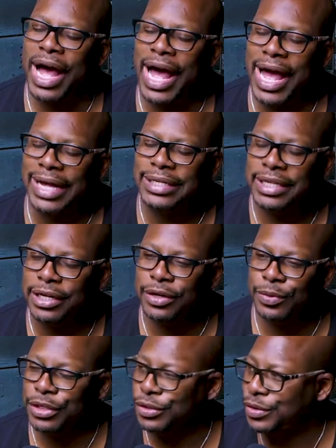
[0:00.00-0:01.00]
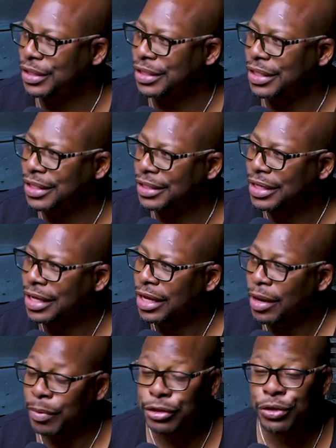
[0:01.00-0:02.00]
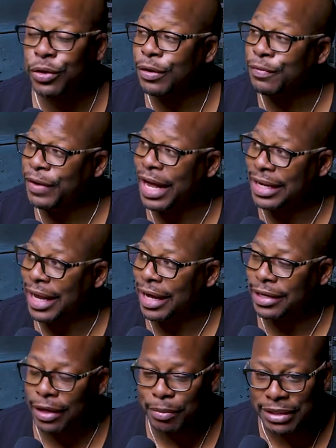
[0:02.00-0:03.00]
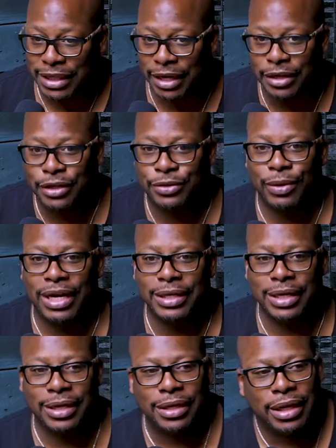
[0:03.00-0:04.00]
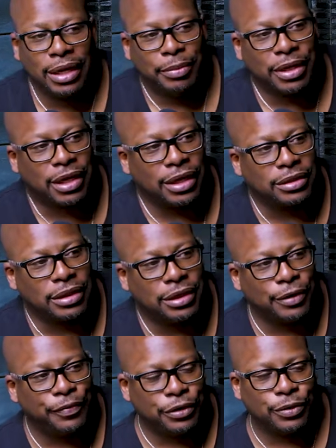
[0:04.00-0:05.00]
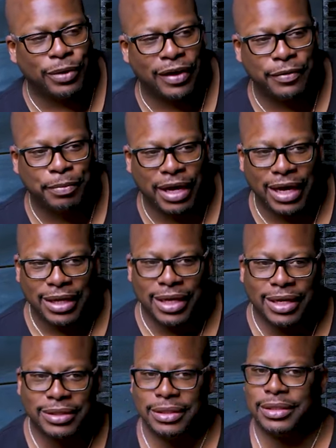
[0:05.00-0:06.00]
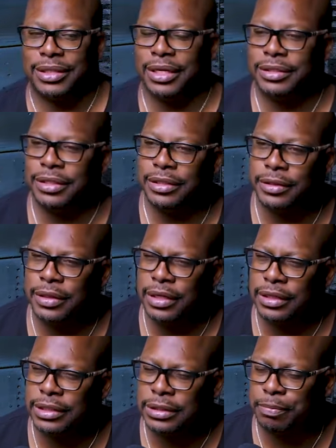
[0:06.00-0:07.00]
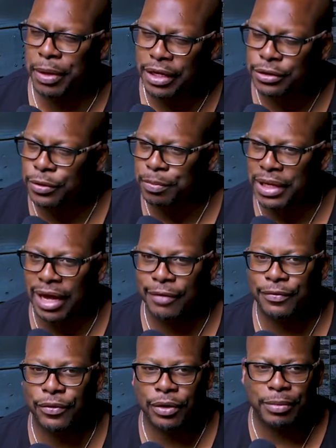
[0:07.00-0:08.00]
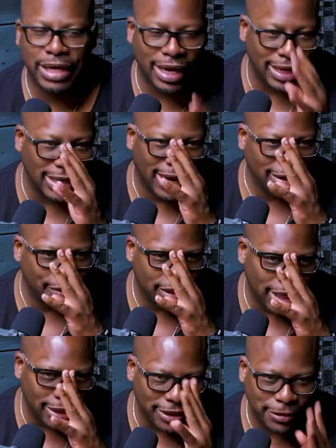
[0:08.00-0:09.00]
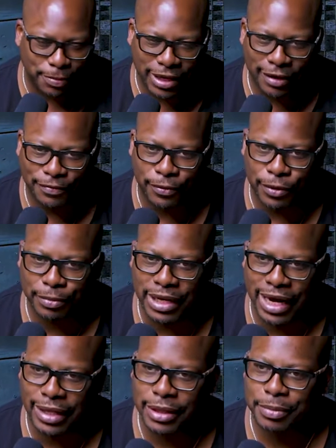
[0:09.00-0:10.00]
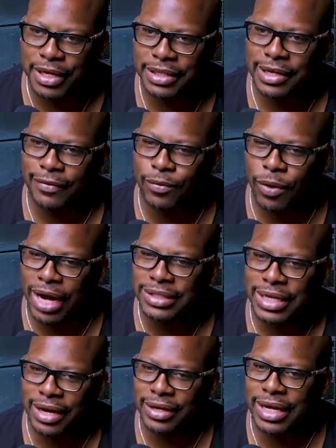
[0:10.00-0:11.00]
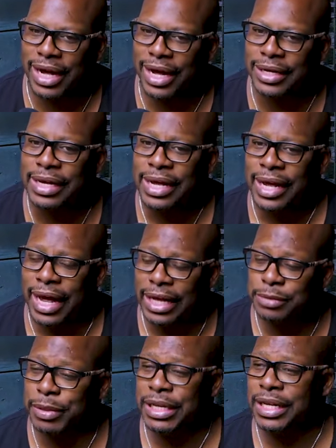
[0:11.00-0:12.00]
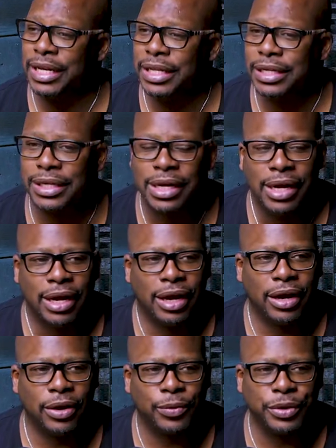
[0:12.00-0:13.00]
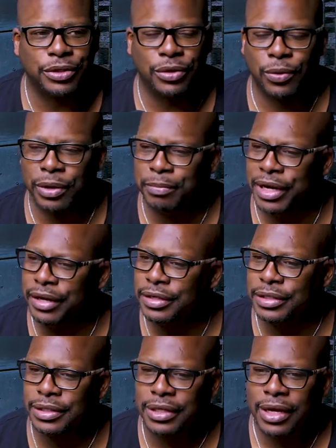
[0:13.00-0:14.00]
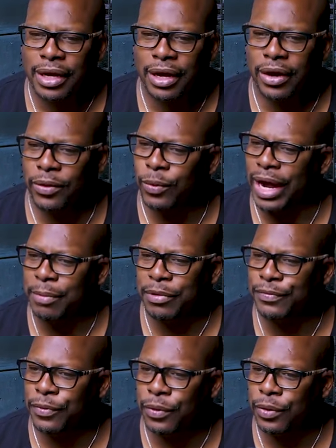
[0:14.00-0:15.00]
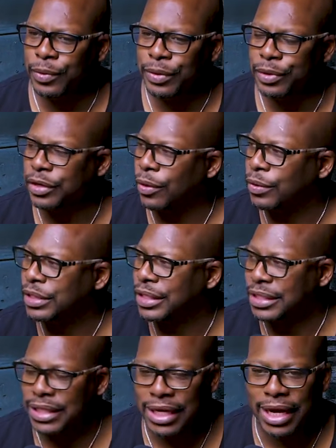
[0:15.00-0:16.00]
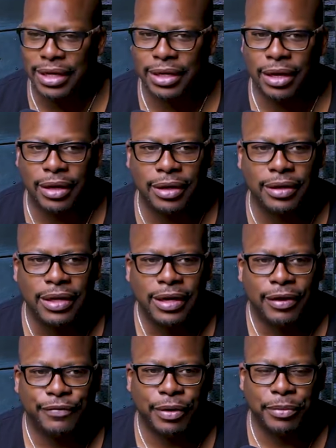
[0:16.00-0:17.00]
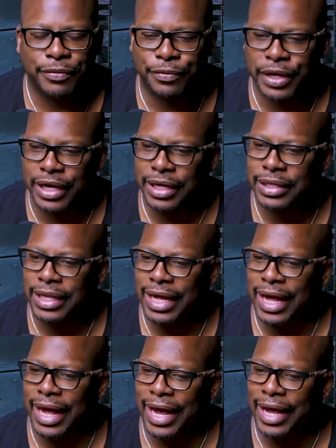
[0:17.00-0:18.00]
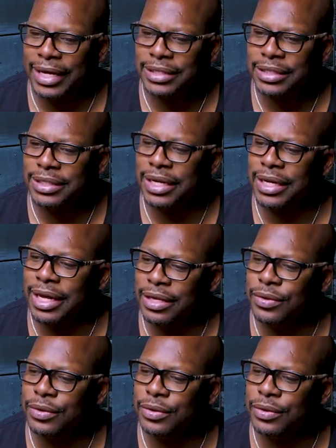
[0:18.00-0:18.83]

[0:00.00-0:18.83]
idea what you just did, but you're going to find out. And I'm going to tell you this right now, because the Dear Future Wifey podcast is such a, a special platform, and I and I don't take this platform lightly, because I've watched how God has been healing, uh, restoring marriages. Uh, right before we recorded this, I got a call from a friend that asked. He said, "Can you